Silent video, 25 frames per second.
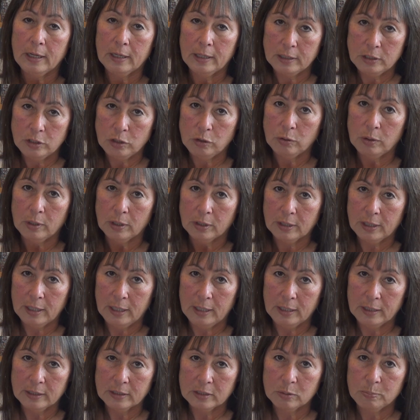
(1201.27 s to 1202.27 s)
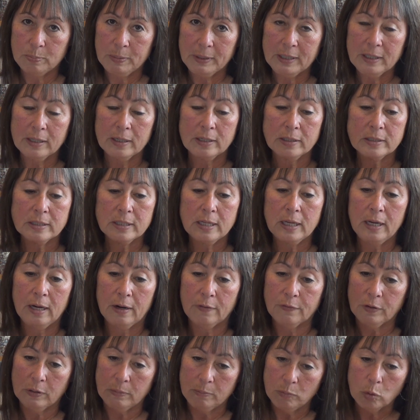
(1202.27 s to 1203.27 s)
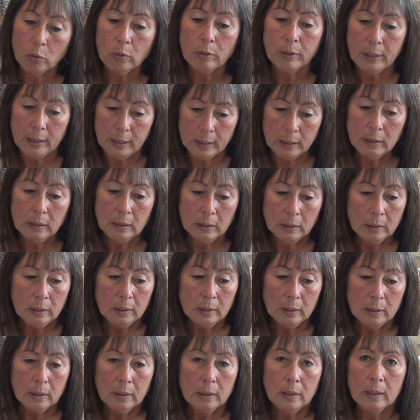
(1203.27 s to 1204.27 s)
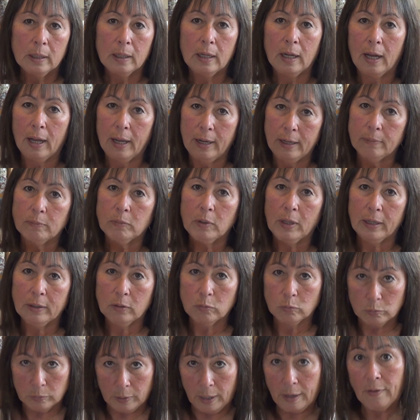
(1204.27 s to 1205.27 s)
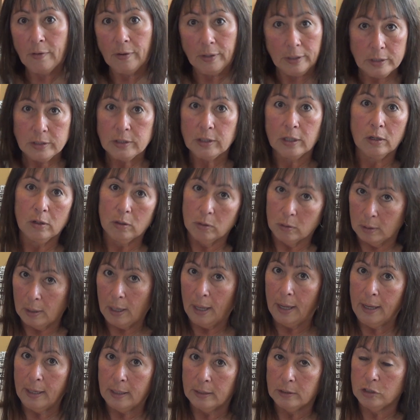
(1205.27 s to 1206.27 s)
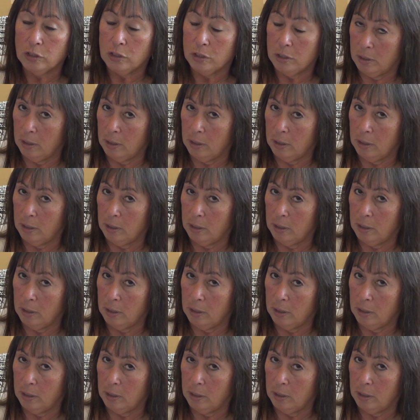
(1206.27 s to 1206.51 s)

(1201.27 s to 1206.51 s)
then I do the things. Because every morning I am like raring to go. I